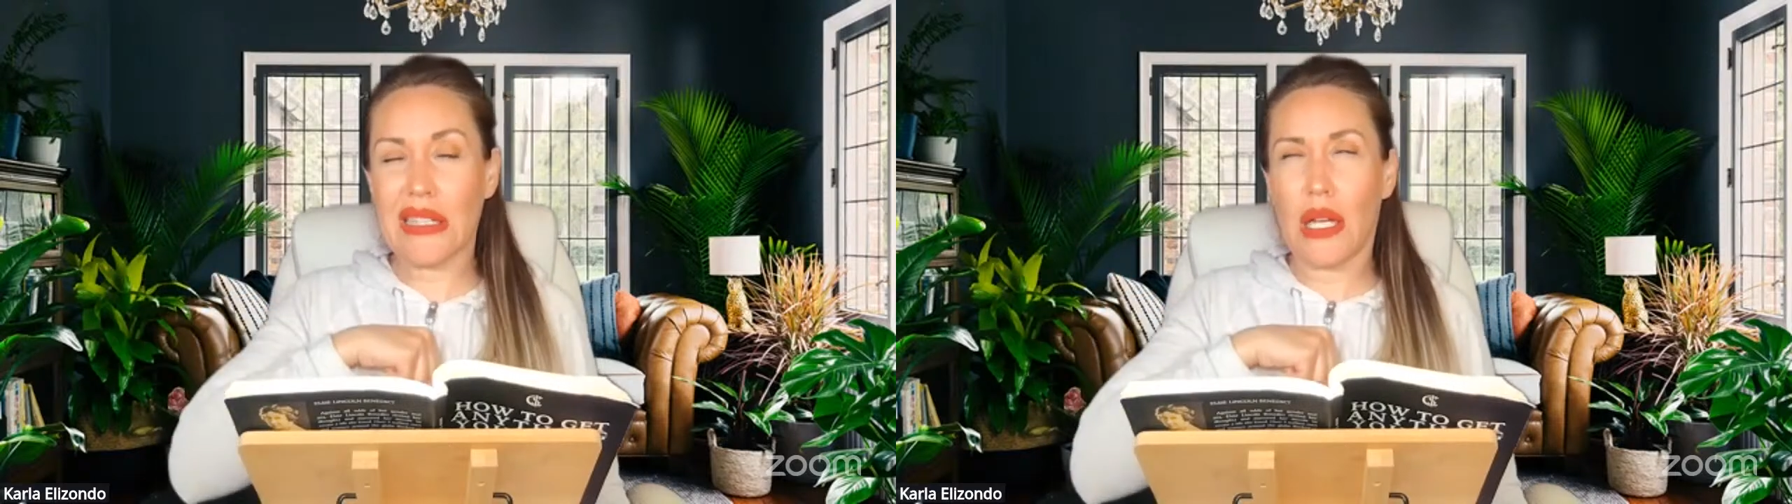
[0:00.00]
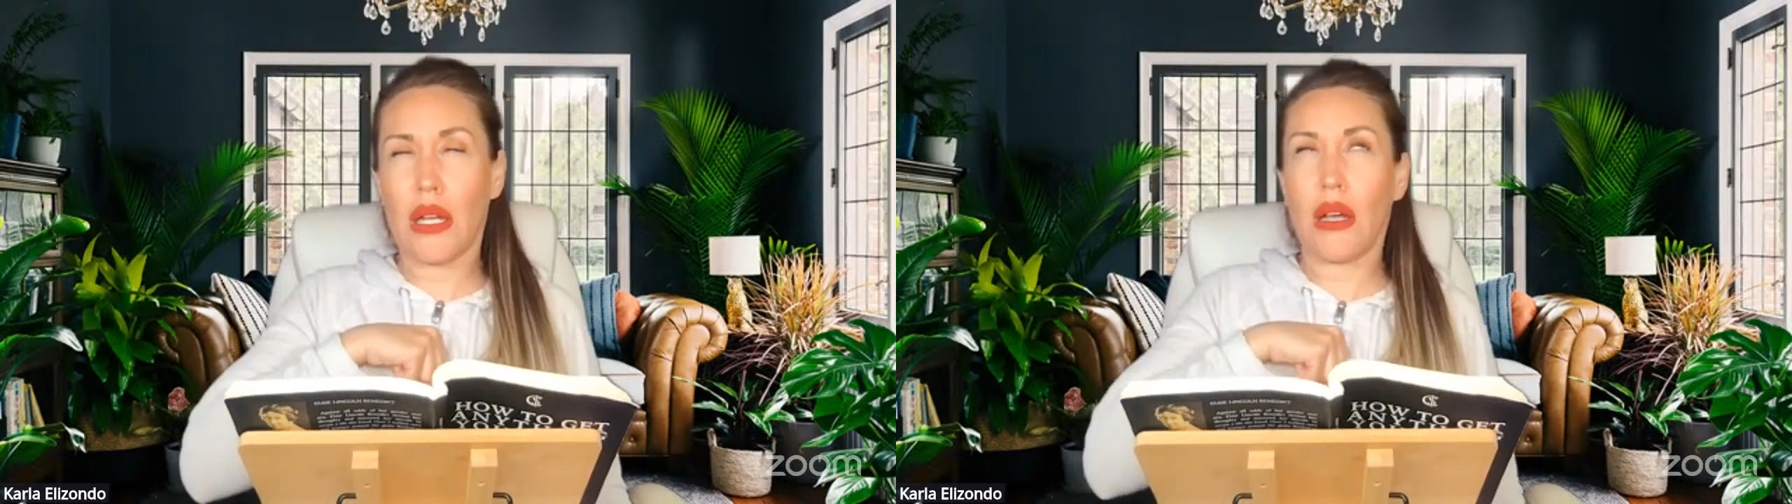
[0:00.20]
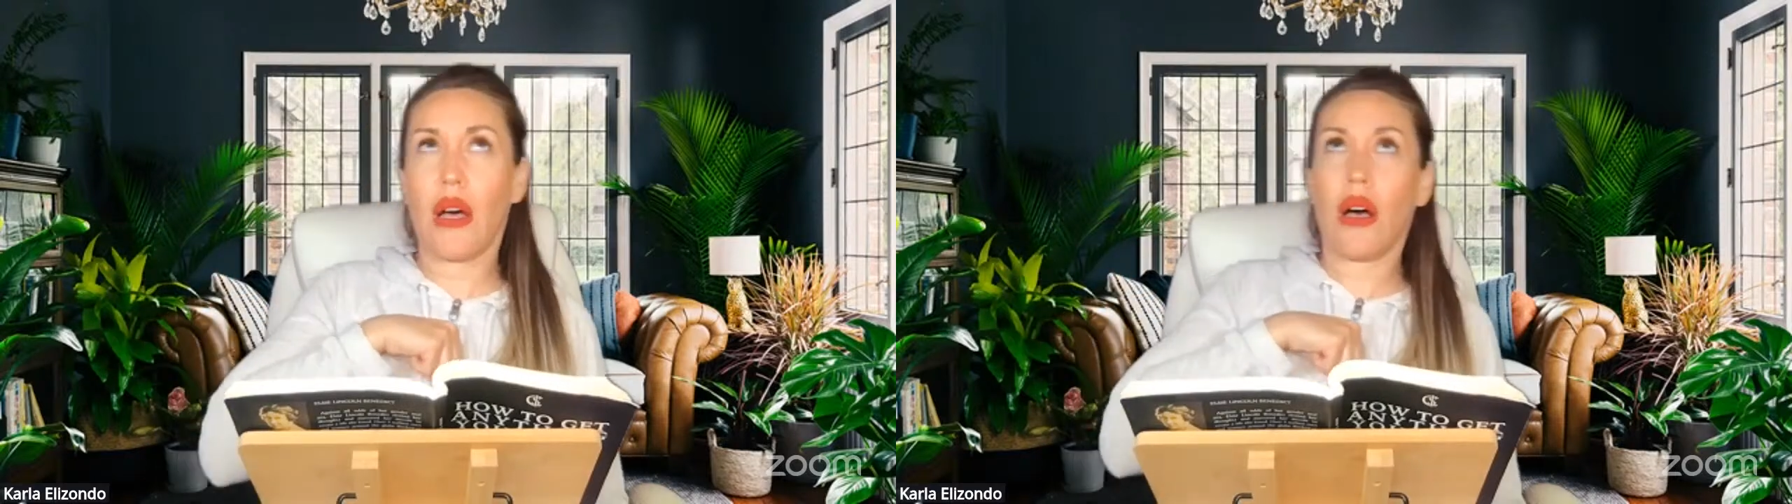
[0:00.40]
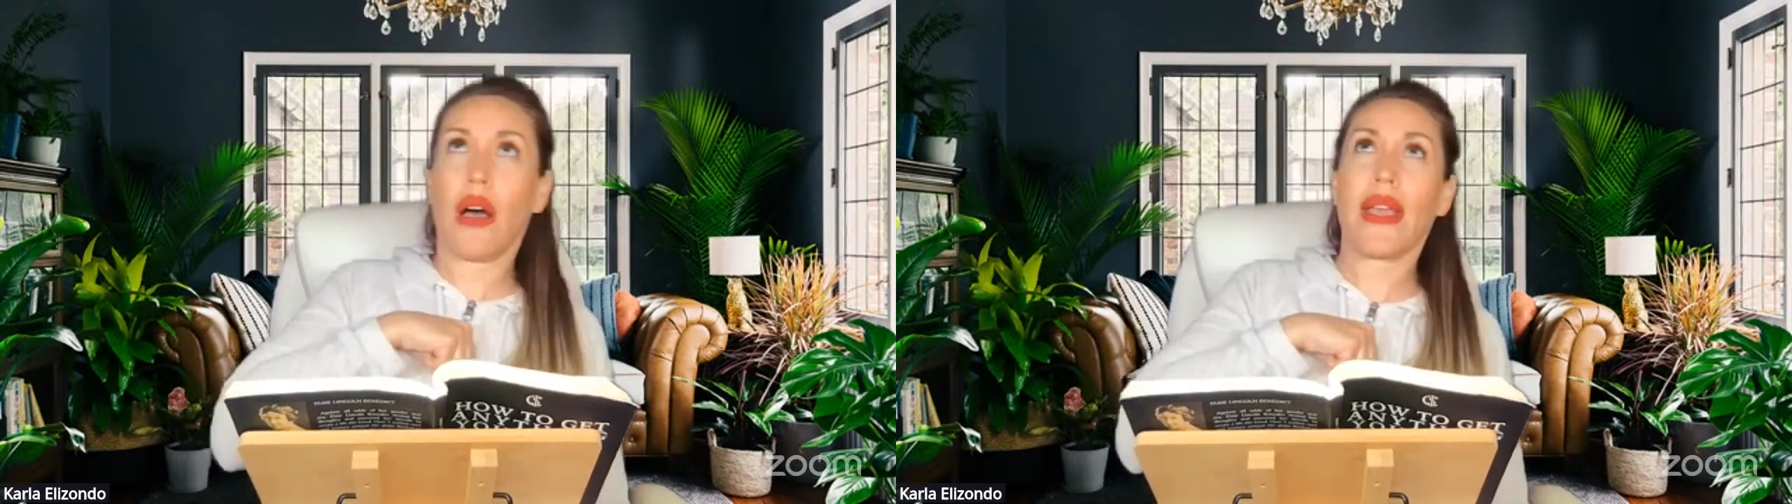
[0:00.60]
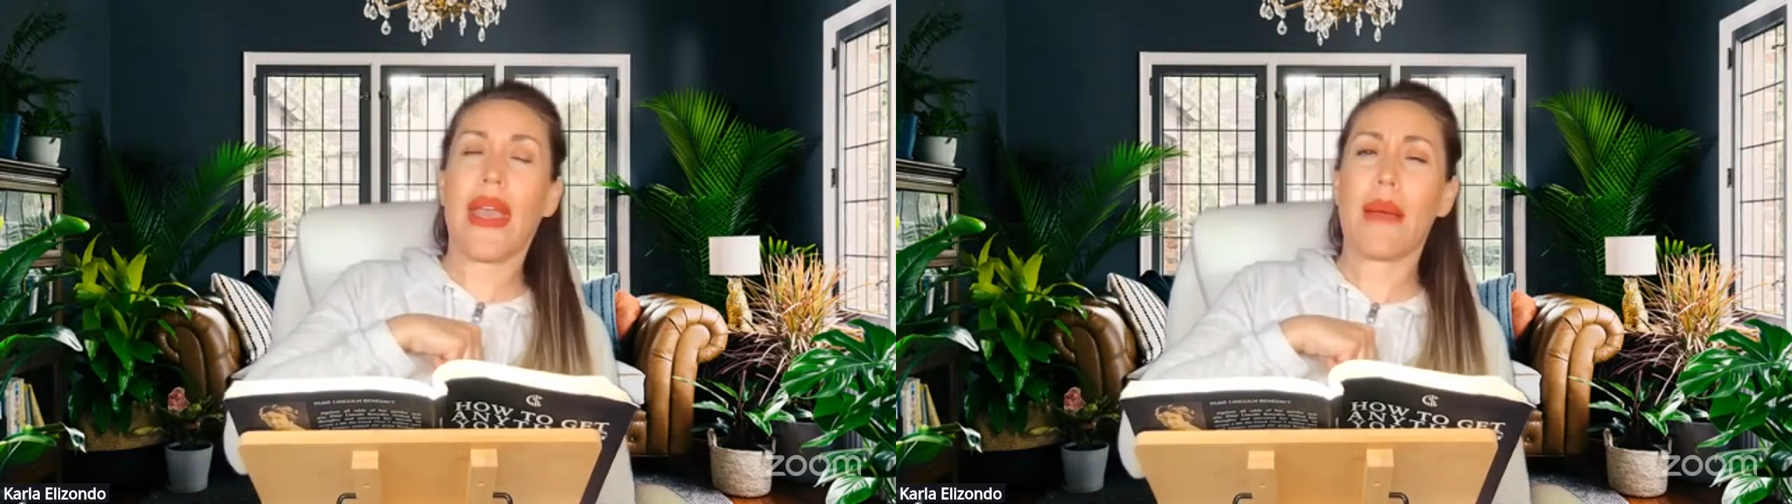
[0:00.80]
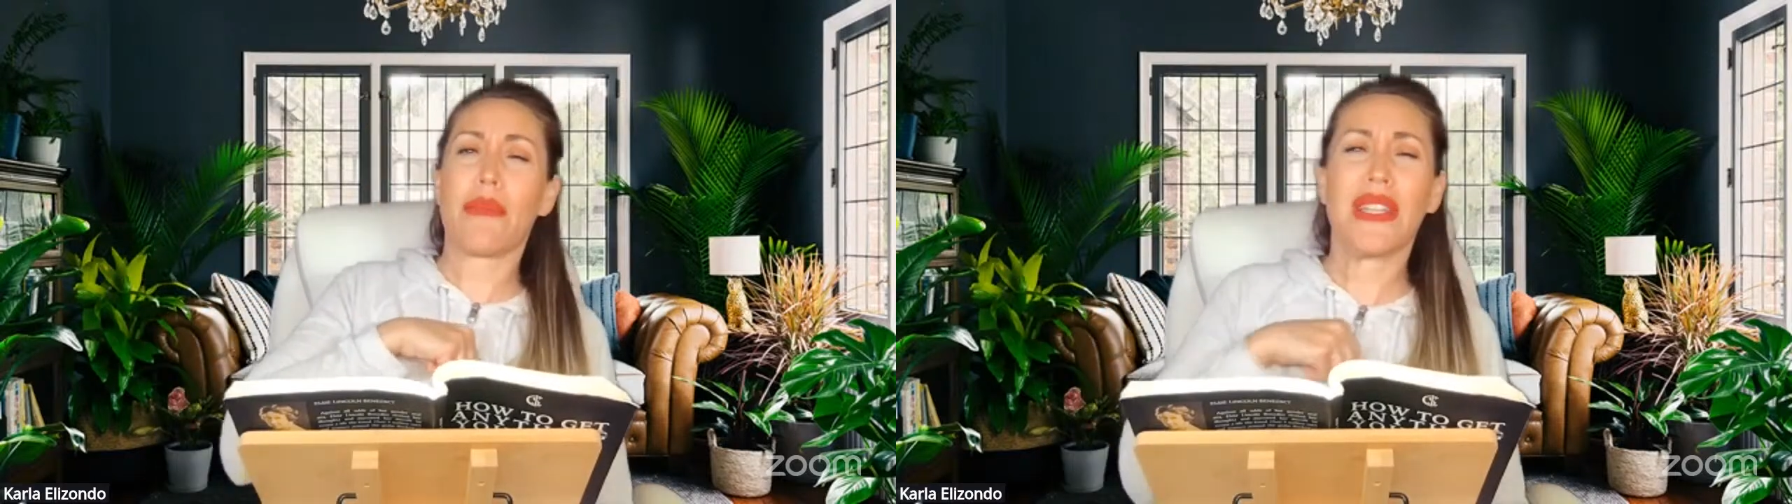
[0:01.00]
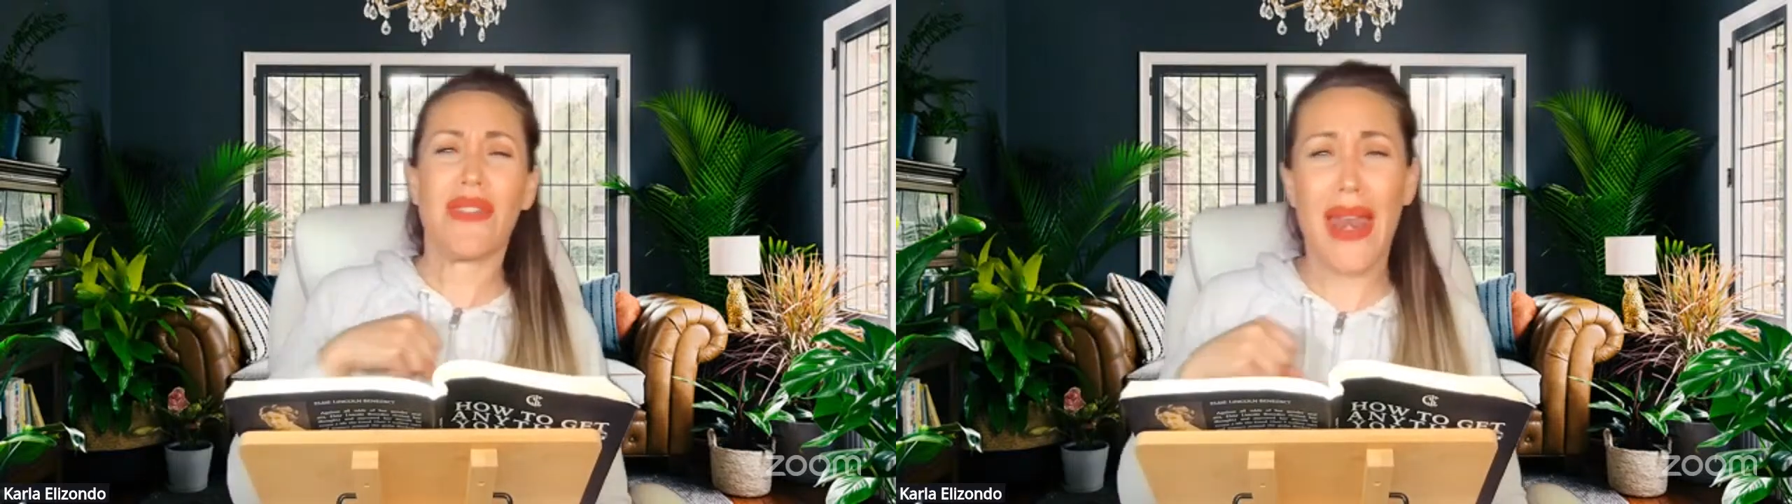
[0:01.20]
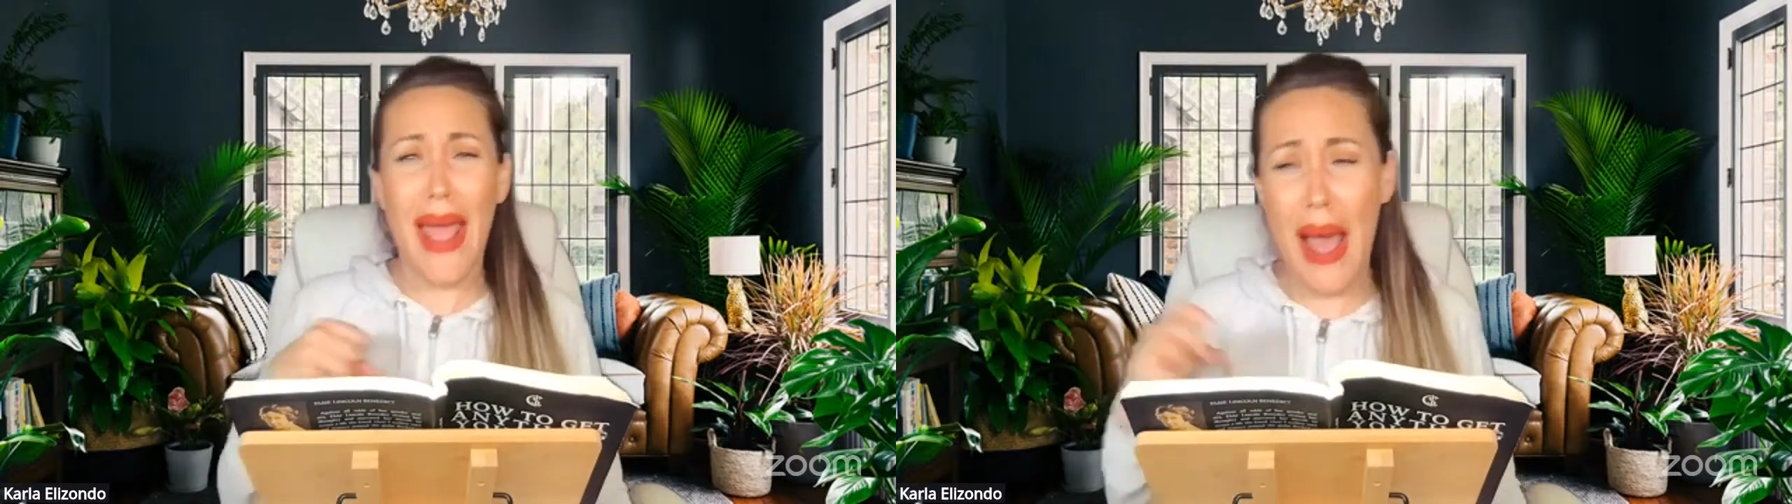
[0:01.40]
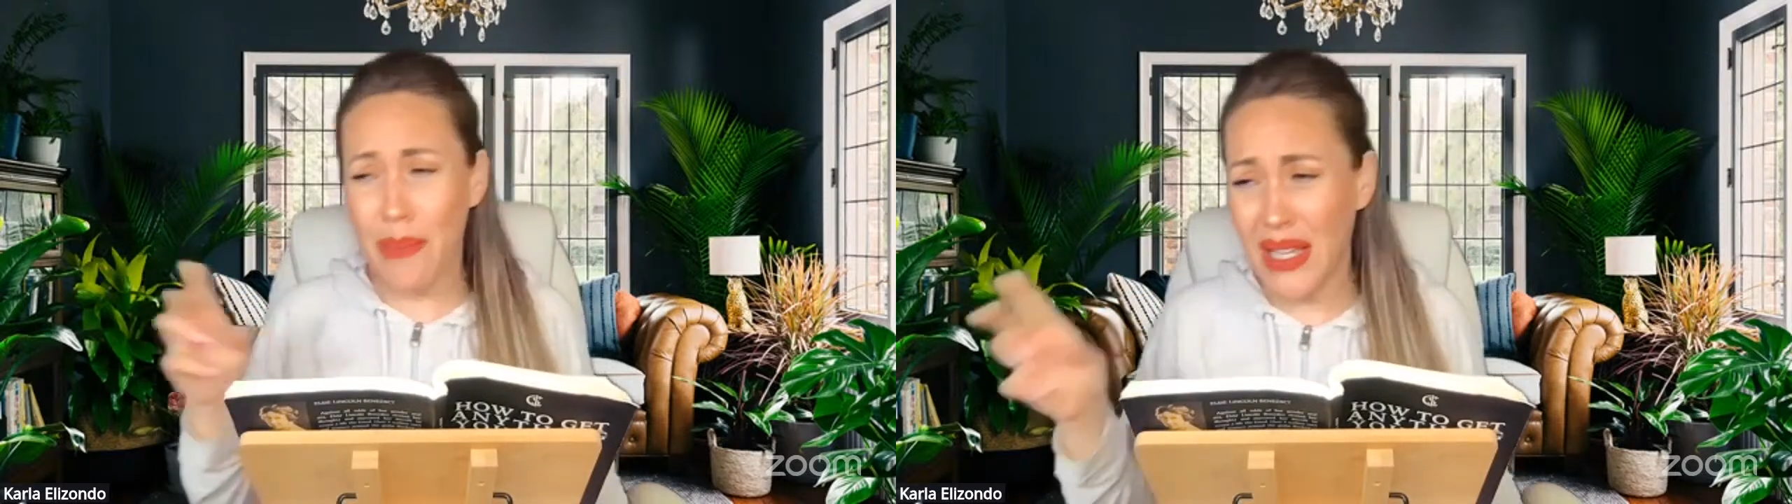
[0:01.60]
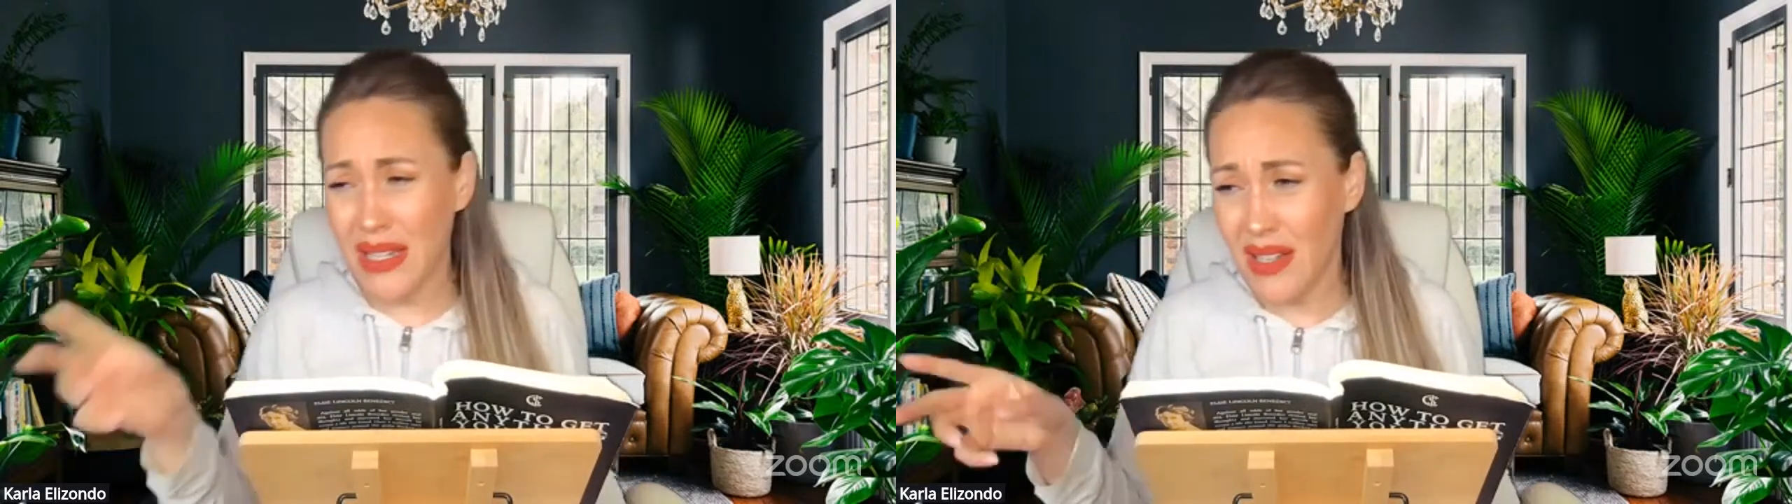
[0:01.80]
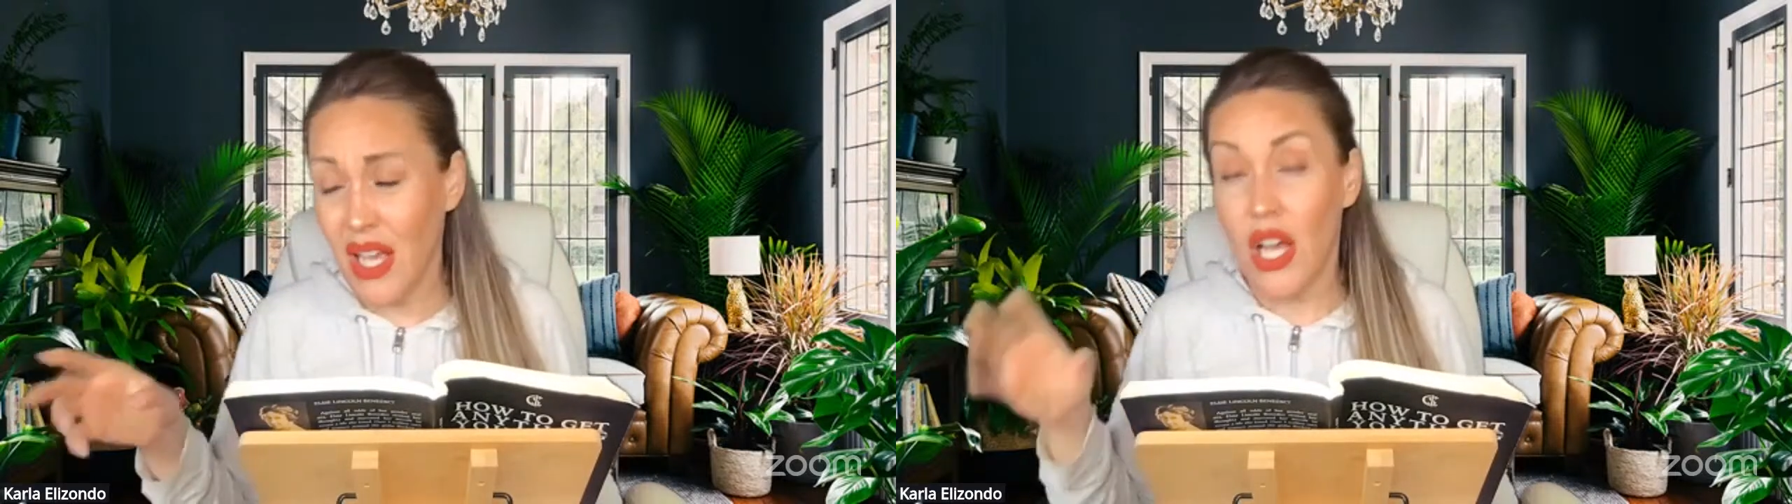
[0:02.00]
oh, I can't believe that happened.